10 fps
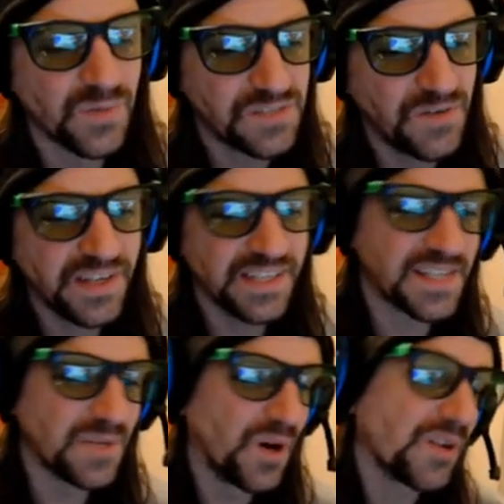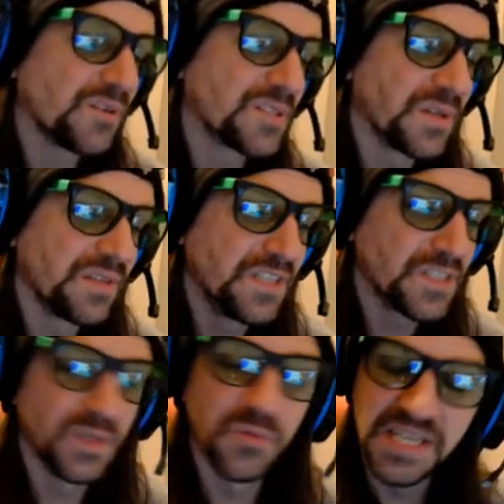what's funny is that Mario is only
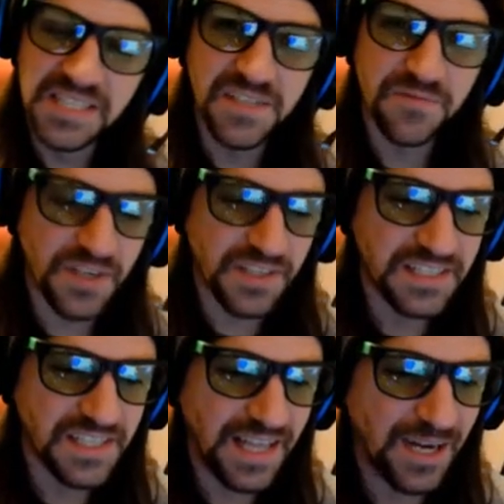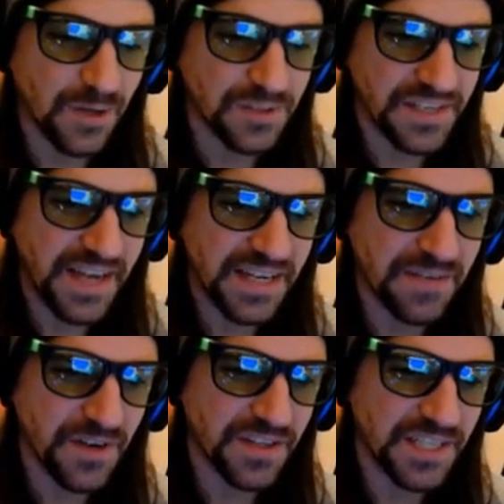visible when he's in front of these clouds and not
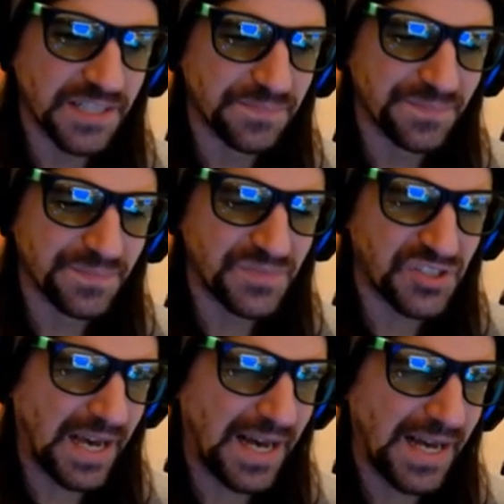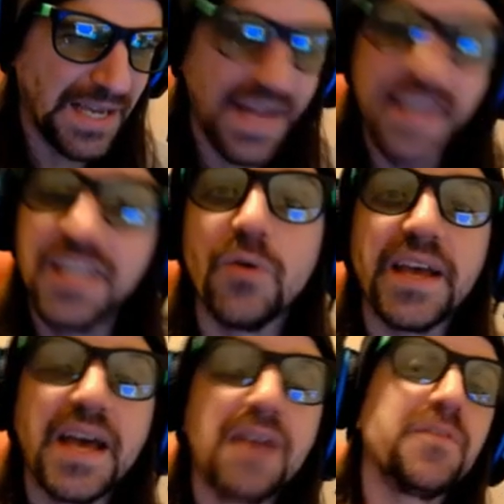in front of the sky.
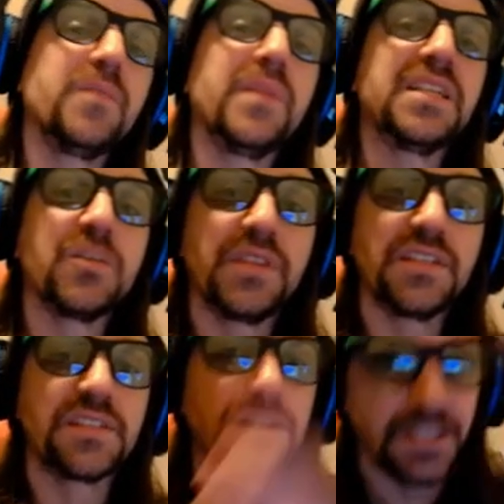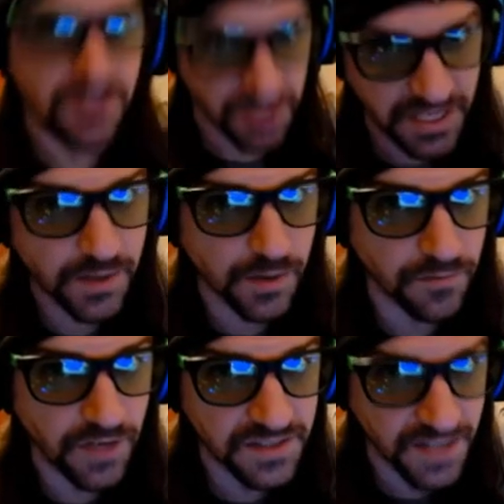Anyway, have fun messing with this glitch and tell your
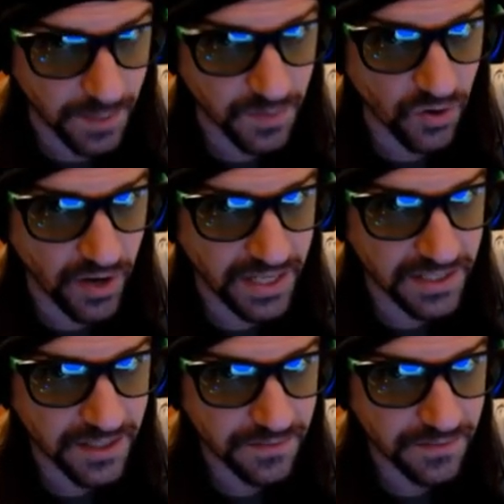friends I'm great.